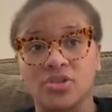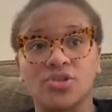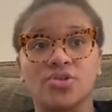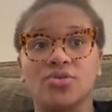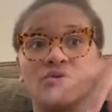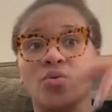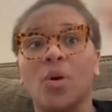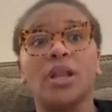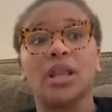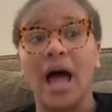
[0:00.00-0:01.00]

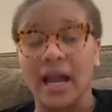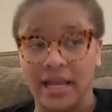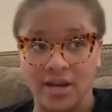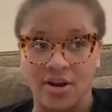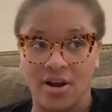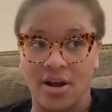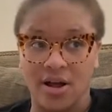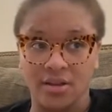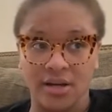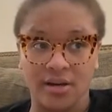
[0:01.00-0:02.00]
to lock in her
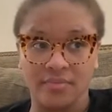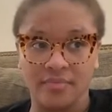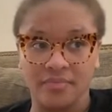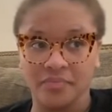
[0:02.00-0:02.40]
color.